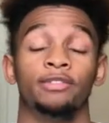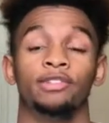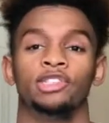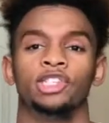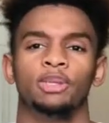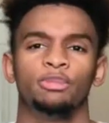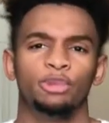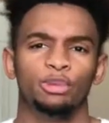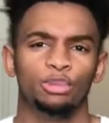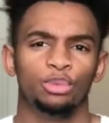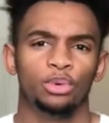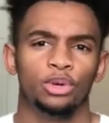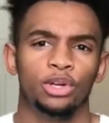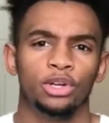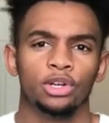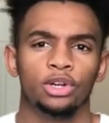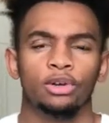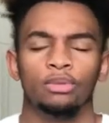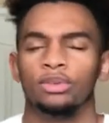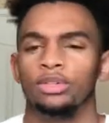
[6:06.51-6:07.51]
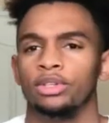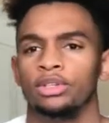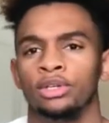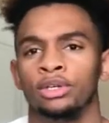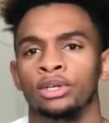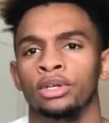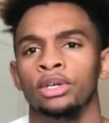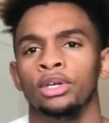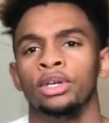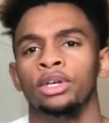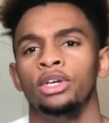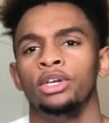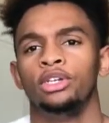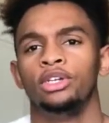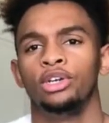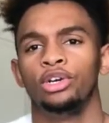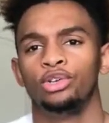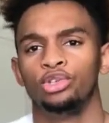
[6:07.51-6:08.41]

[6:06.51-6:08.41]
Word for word: And some people want to go with the, you know,